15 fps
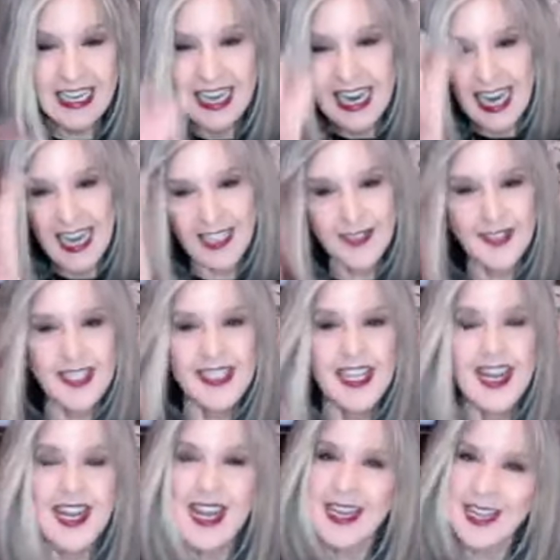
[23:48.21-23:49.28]
as we say,
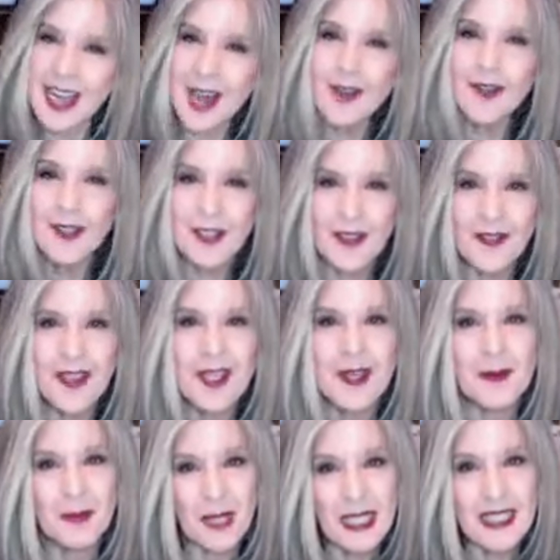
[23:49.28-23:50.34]
and now for something
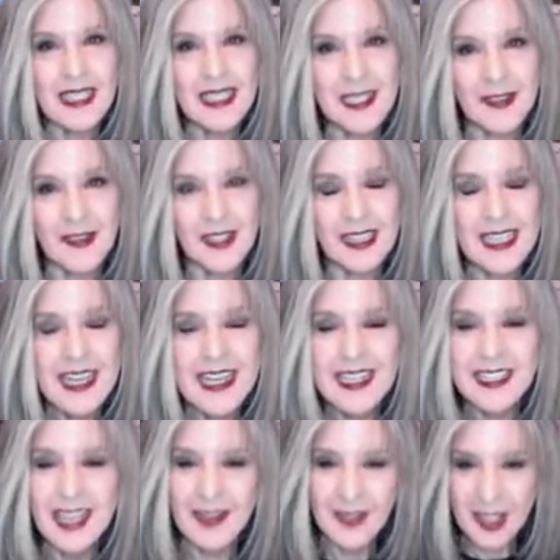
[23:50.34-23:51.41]
completely different.
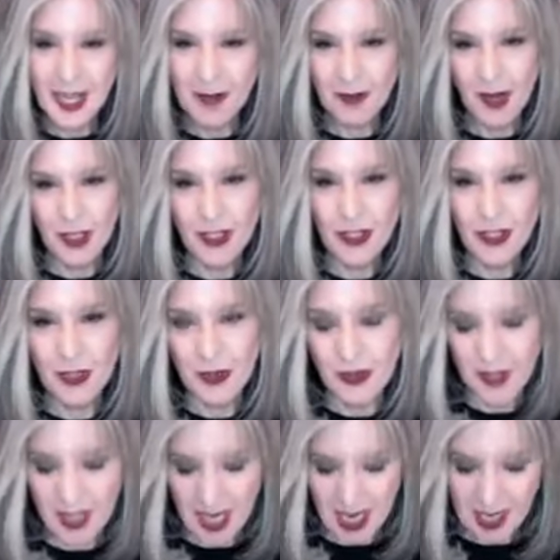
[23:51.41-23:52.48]
Coming up on
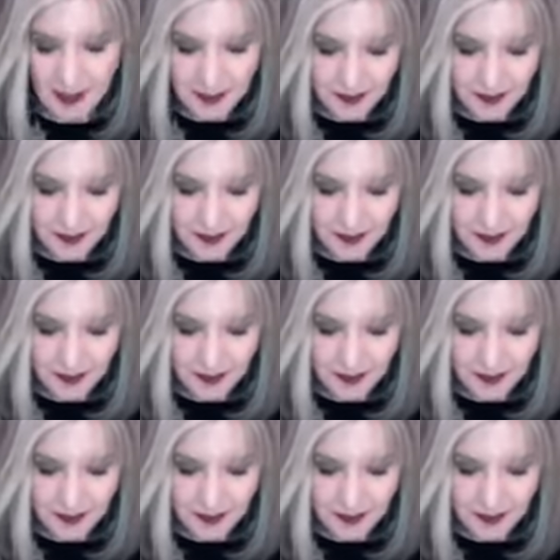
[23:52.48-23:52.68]
Tuesday,